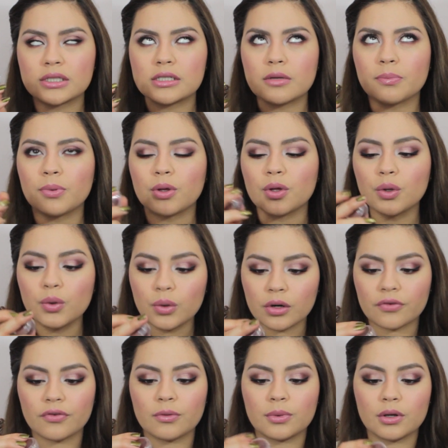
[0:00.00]
It's a
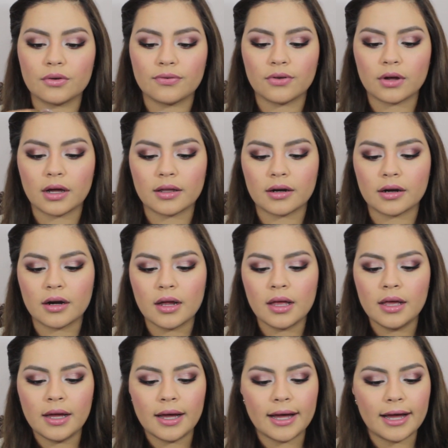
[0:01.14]
beautiful color.
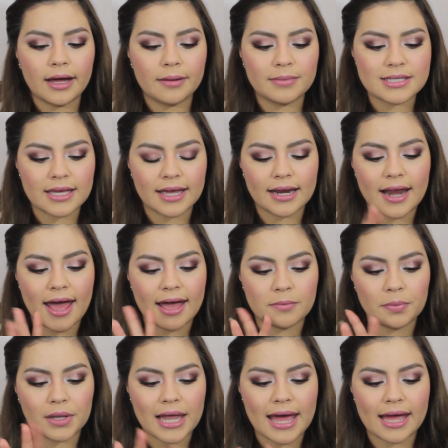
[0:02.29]
It's like an
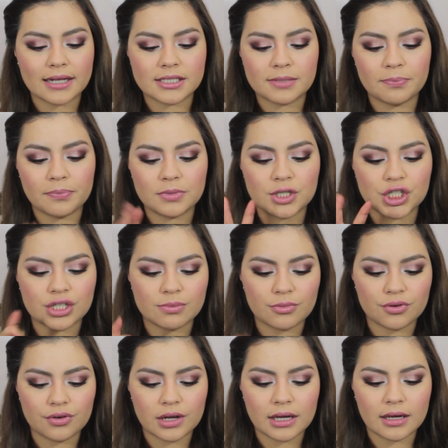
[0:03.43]
eggplant
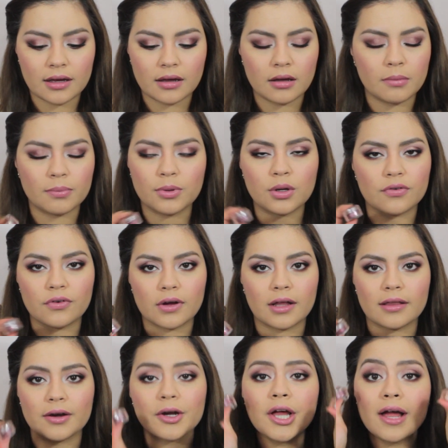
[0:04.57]
shimmering beautiful
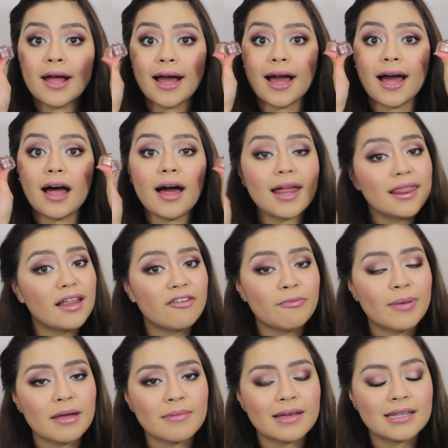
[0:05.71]
color. I love
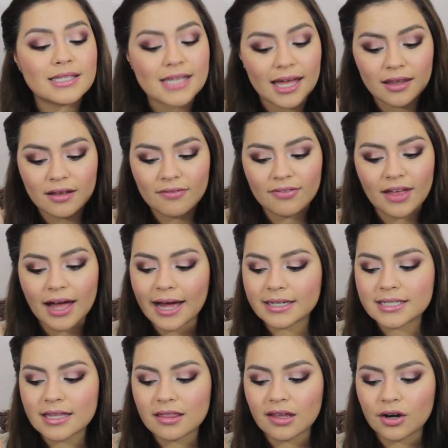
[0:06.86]
pigments. I love
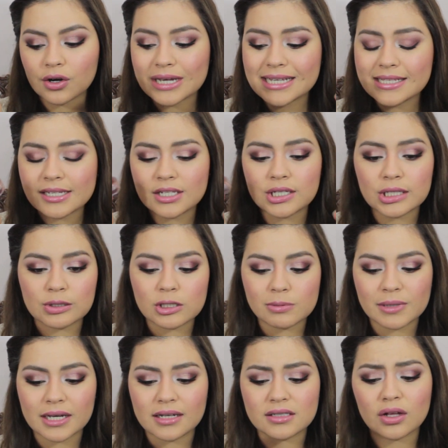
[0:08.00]
that they're easy to use
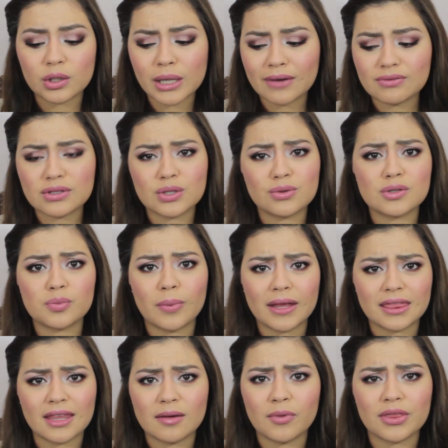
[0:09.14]
because all you have to do is
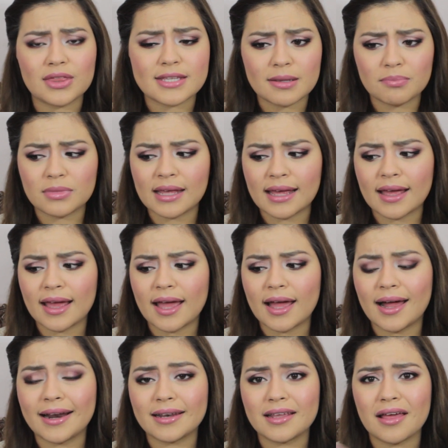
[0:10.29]
wet them something
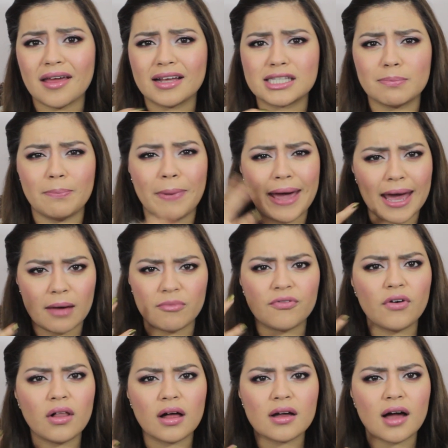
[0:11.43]
and it's bam,
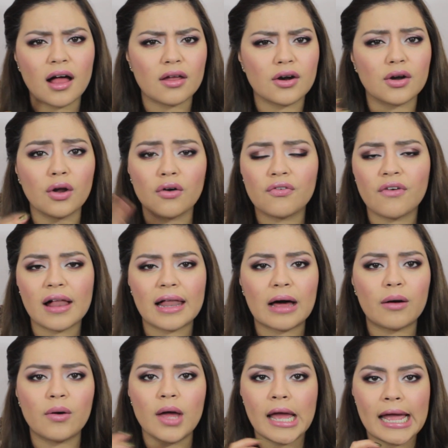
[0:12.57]
full on color, no
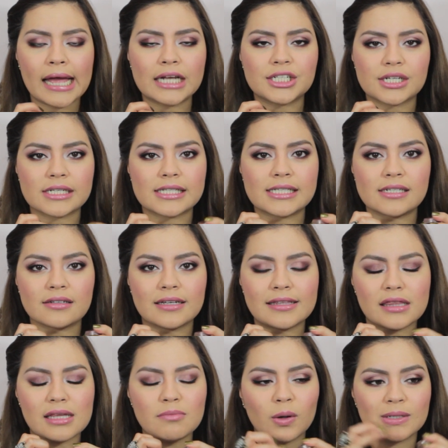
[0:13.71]
fallout, just
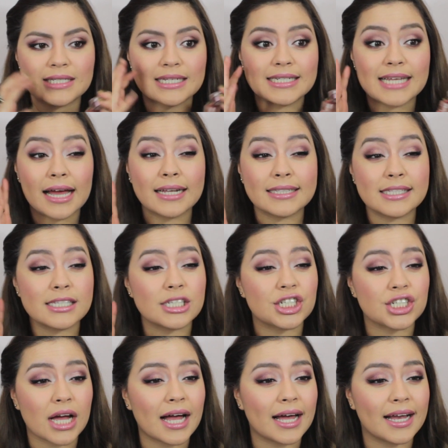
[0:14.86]
the most intense
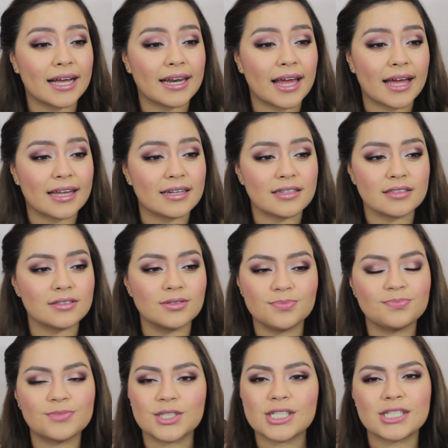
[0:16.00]
shine, and
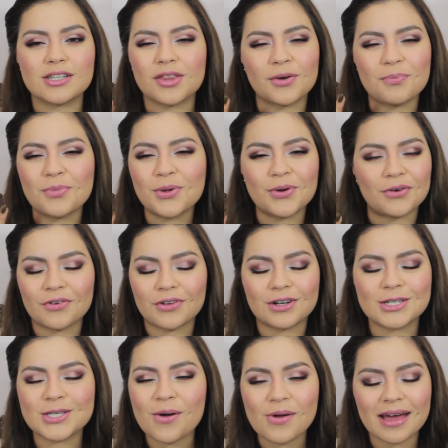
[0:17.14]
just they're beautiful. They're
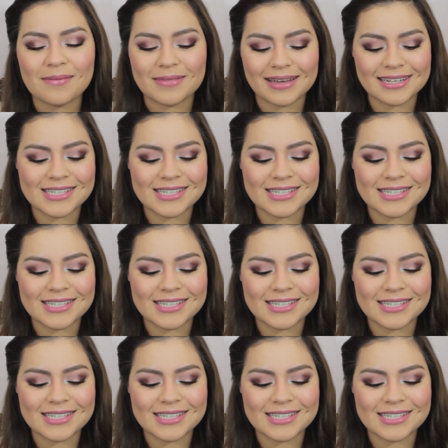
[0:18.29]
so yummy.